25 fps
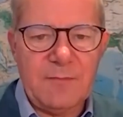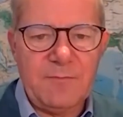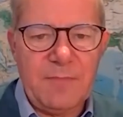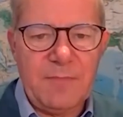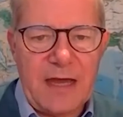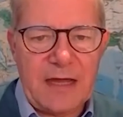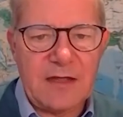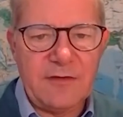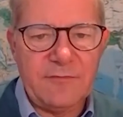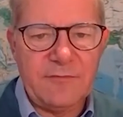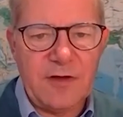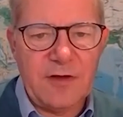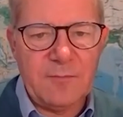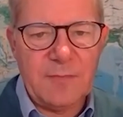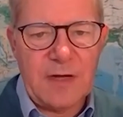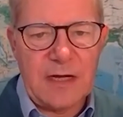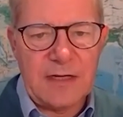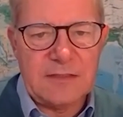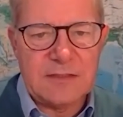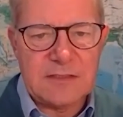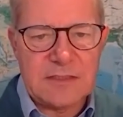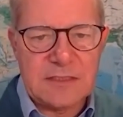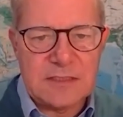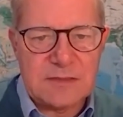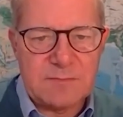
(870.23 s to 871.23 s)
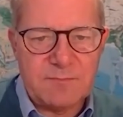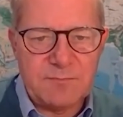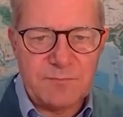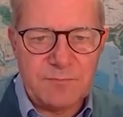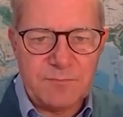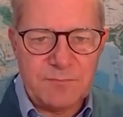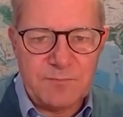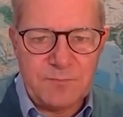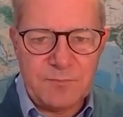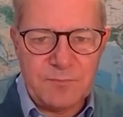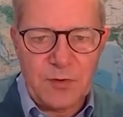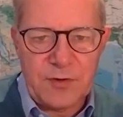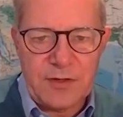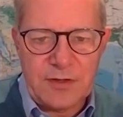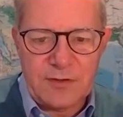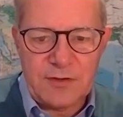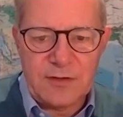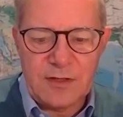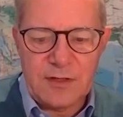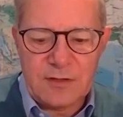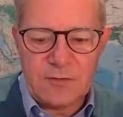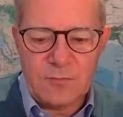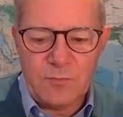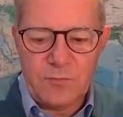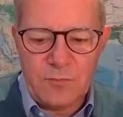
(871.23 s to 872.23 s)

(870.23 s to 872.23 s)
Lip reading: the back of our minds this point that,